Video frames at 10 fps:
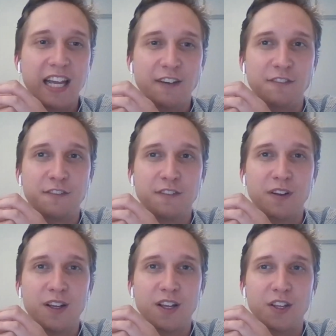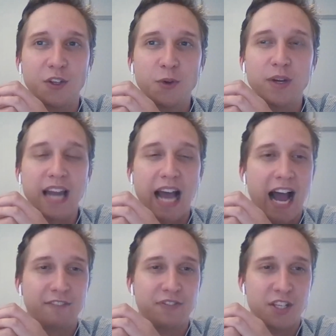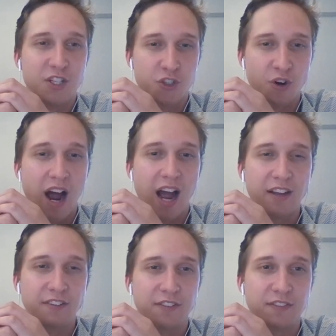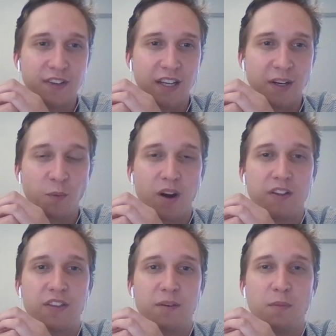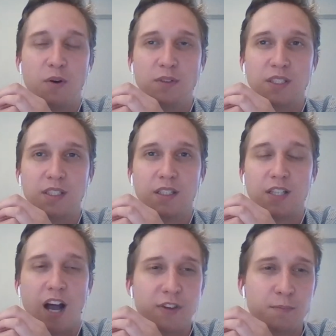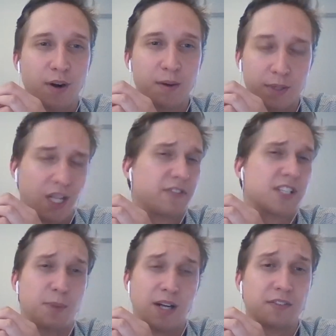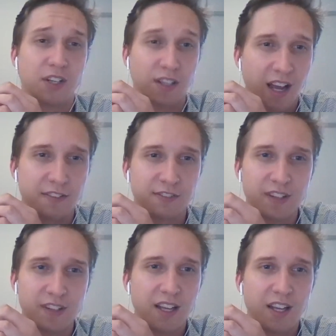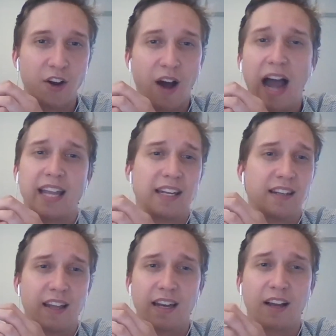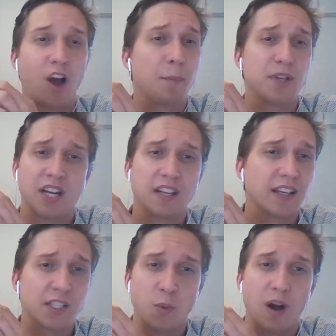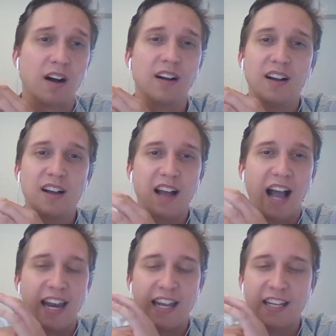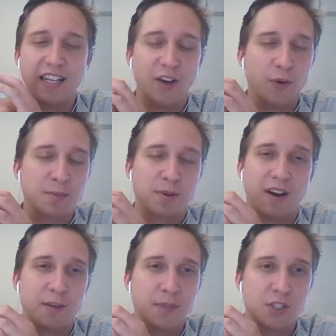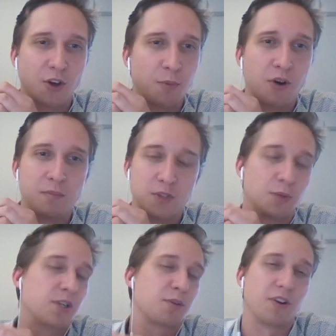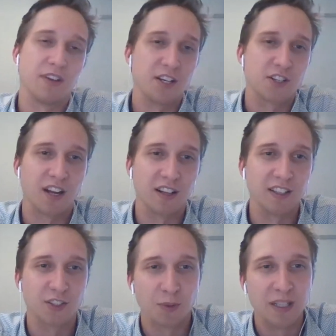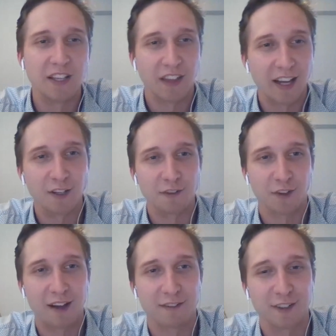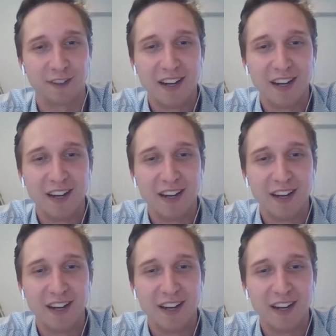if you can have this drive in one of the most toughest parts of your life, I can then accomplish anything as well. And it always provided me so much motivation, Elly. So really thank you for that,